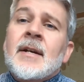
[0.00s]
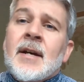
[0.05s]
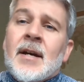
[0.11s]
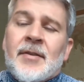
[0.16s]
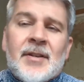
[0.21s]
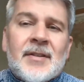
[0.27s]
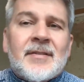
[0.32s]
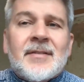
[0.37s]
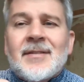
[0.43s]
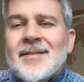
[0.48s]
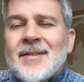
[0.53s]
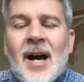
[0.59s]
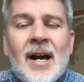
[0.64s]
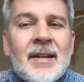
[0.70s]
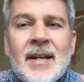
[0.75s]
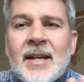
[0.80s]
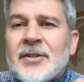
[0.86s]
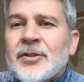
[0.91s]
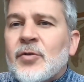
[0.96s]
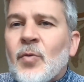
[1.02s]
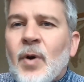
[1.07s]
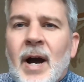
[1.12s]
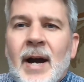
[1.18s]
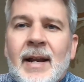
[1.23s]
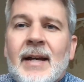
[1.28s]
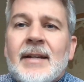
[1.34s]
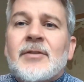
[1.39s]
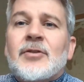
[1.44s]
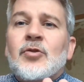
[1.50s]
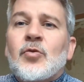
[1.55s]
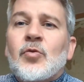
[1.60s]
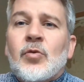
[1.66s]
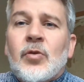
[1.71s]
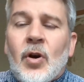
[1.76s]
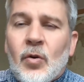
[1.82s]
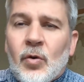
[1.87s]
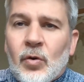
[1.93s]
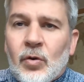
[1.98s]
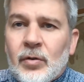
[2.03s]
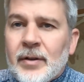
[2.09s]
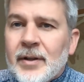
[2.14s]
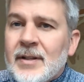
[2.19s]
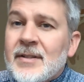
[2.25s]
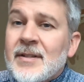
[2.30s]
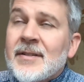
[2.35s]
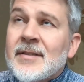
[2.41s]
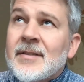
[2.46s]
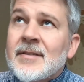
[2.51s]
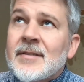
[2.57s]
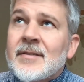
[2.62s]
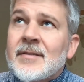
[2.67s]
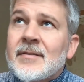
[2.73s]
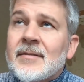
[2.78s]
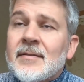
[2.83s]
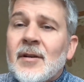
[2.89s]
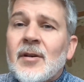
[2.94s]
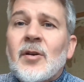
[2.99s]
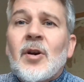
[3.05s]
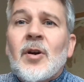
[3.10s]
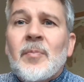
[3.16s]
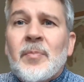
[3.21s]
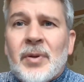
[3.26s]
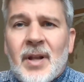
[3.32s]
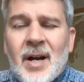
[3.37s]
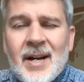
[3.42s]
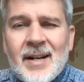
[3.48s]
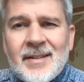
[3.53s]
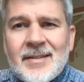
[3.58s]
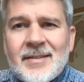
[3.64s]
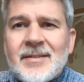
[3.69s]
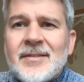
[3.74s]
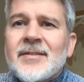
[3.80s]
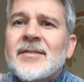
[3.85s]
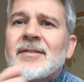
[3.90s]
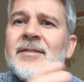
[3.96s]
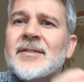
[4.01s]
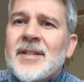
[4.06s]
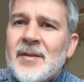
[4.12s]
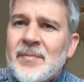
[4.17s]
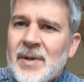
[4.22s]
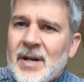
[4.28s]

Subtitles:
and this is not nationwide, I do local, and this is applies to St.